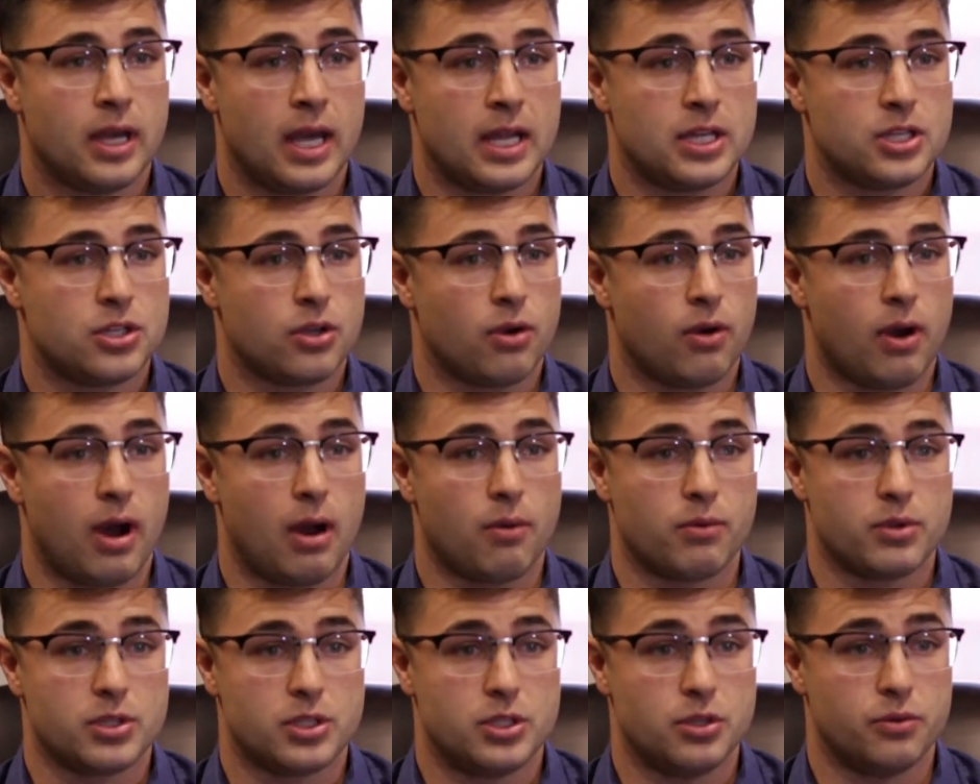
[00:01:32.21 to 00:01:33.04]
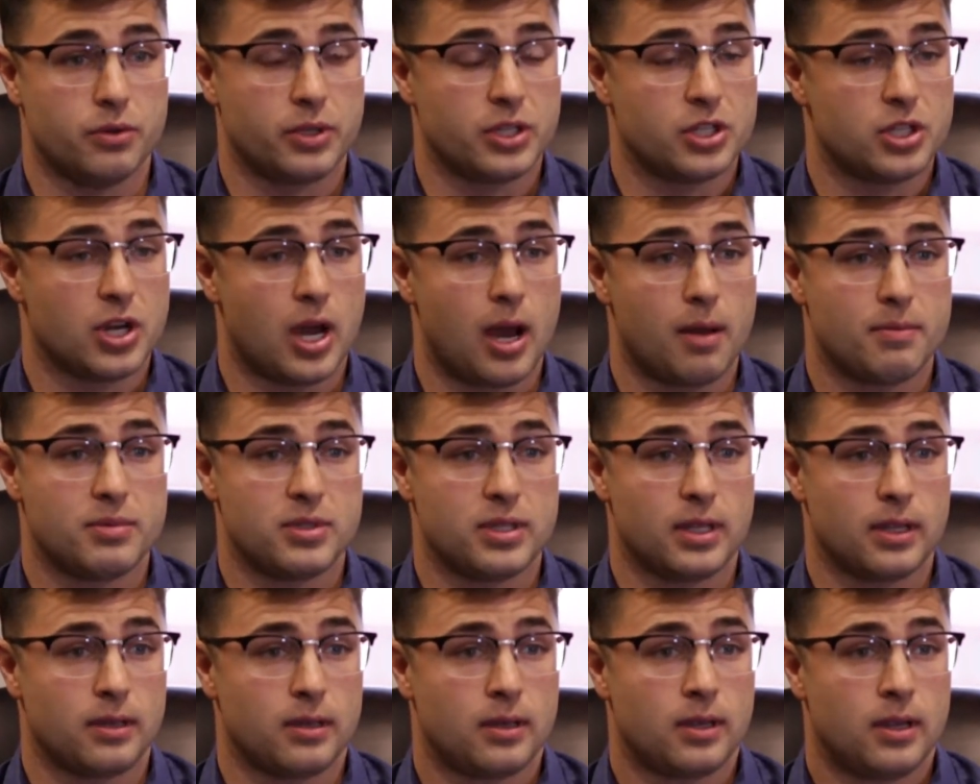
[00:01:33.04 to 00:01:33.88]
And so I was doing jobs
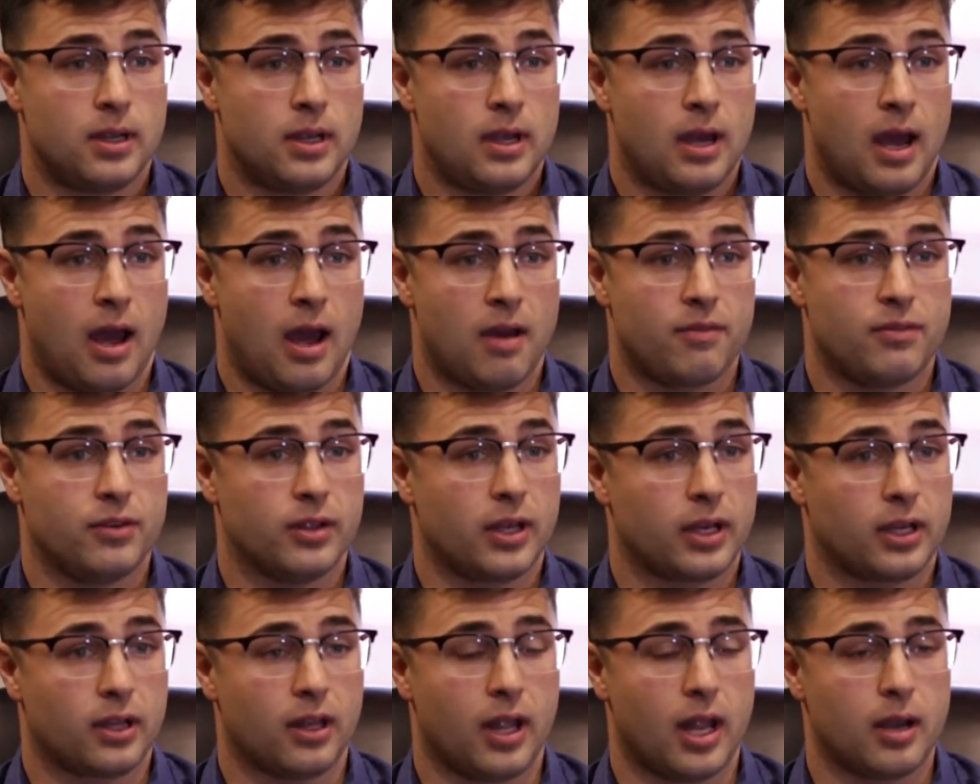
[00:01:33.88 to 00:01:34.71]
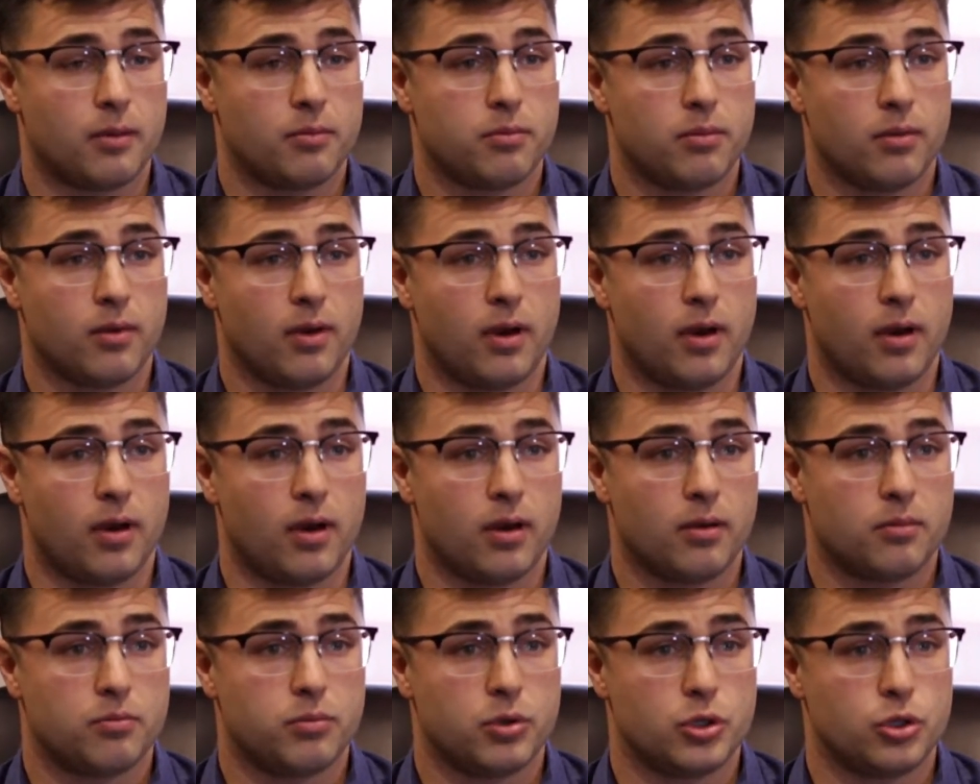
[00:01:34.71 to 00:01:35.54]
that I feel like a lot
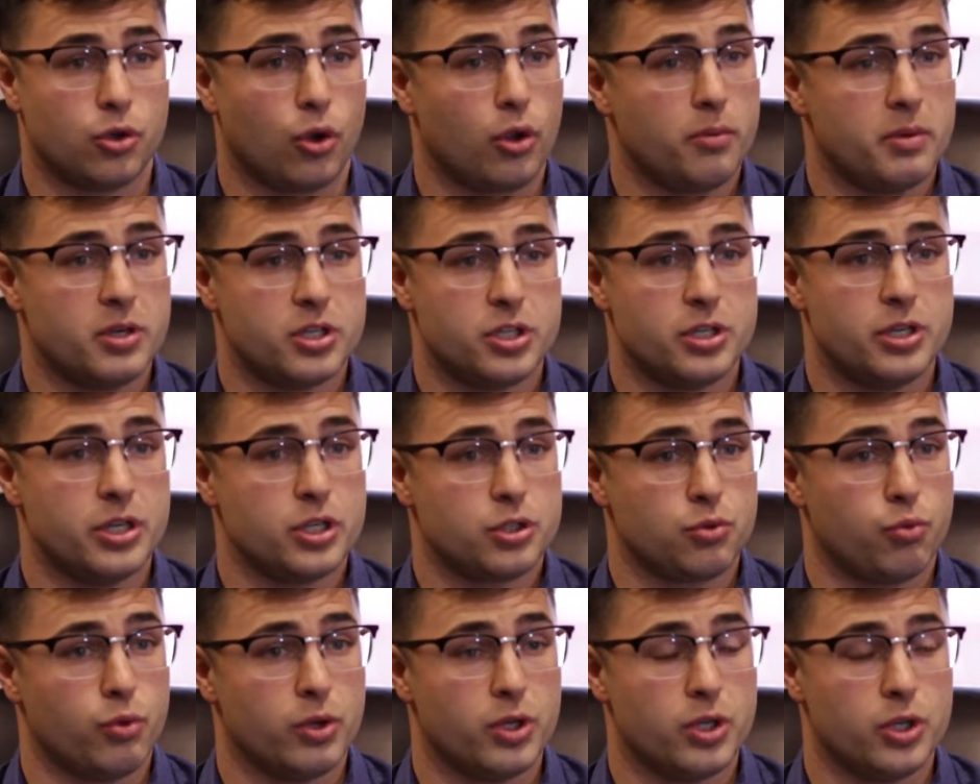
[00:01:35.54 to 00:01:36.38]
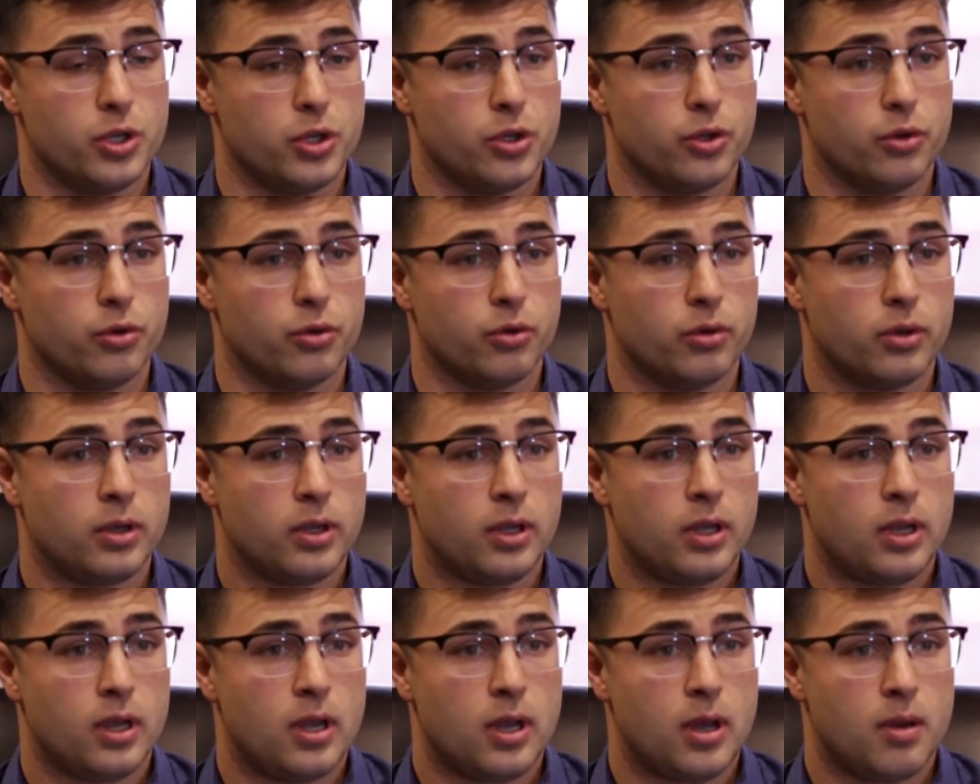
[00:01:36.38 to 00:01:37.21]
of petroleum engineers wouldn't do,
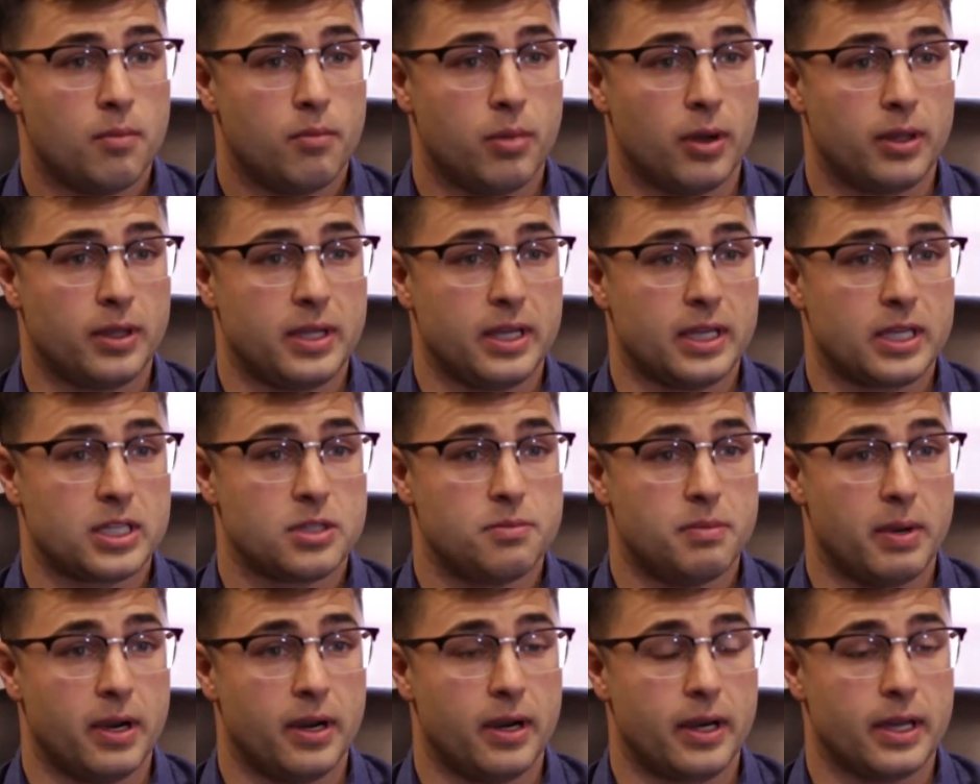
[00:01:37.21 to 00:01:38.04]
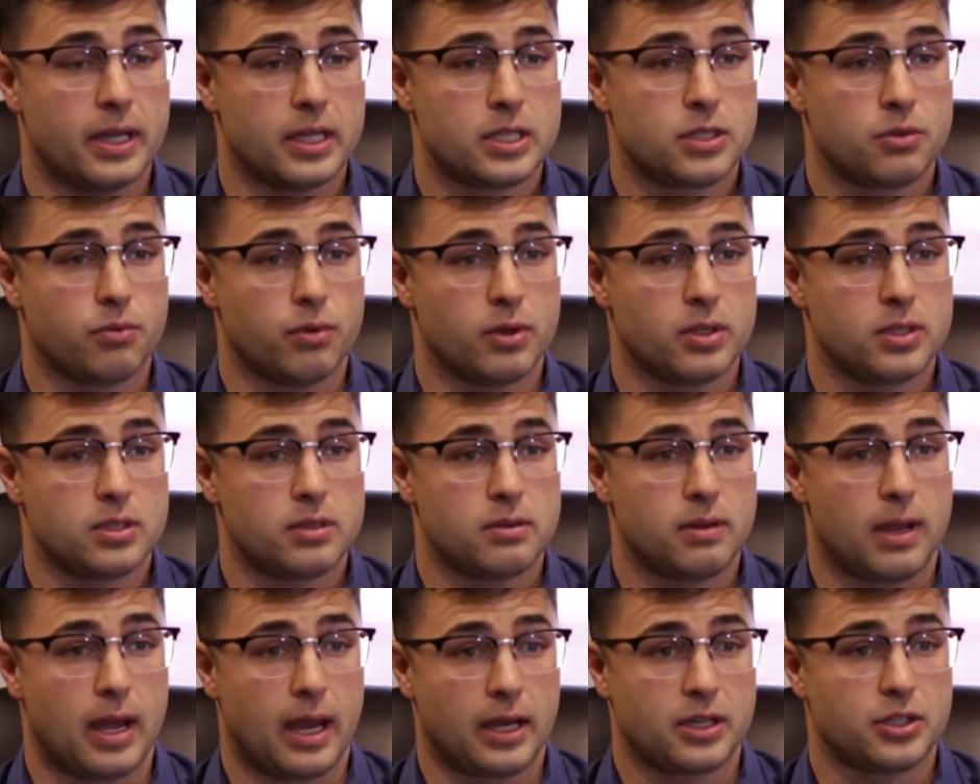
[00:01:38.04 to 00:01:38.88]
but the experience
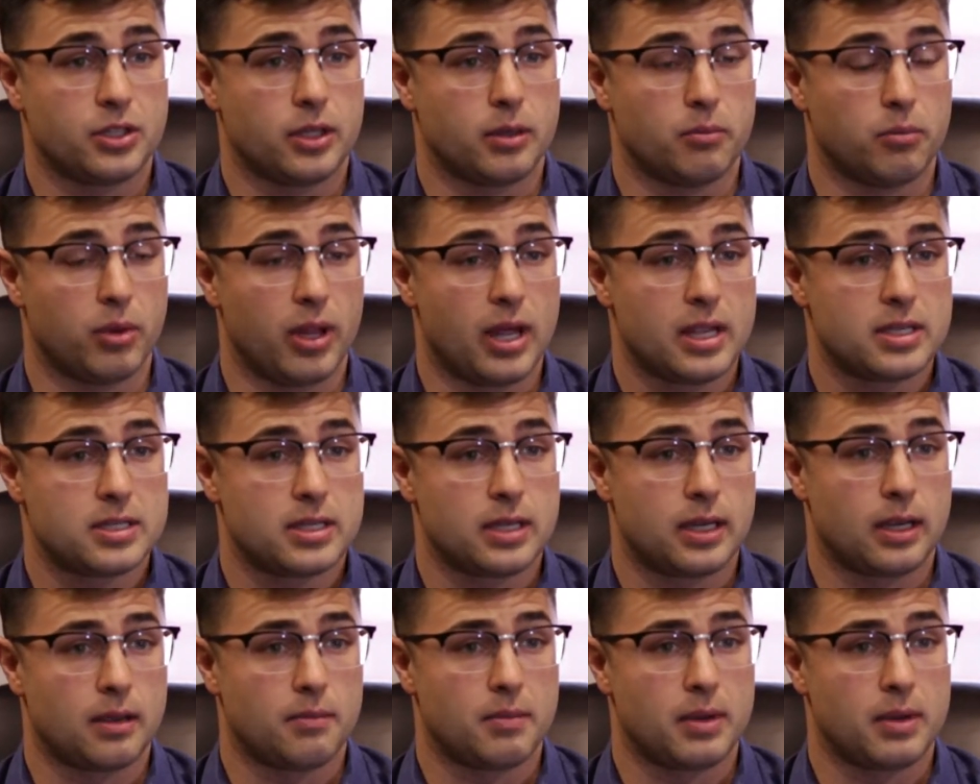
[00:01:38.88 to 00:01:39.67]
was actually a blessing.